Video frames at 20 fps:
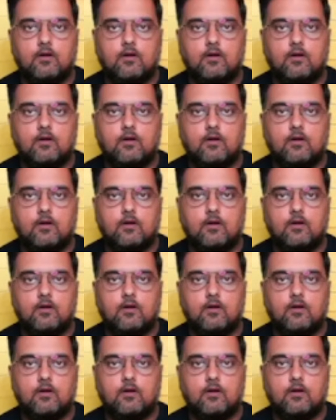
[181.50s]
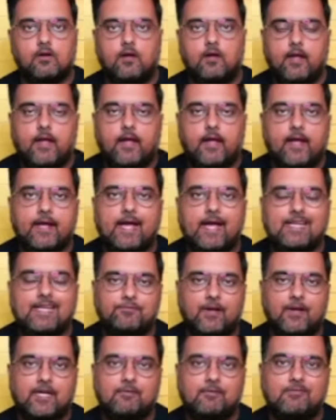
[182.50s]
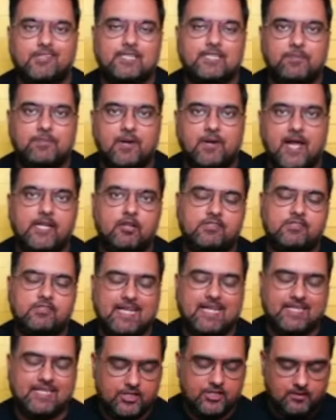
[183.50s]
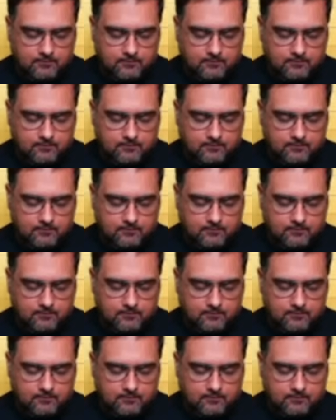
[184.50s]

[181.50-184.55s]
us play this video. Hey guys, welcome to this brand new section.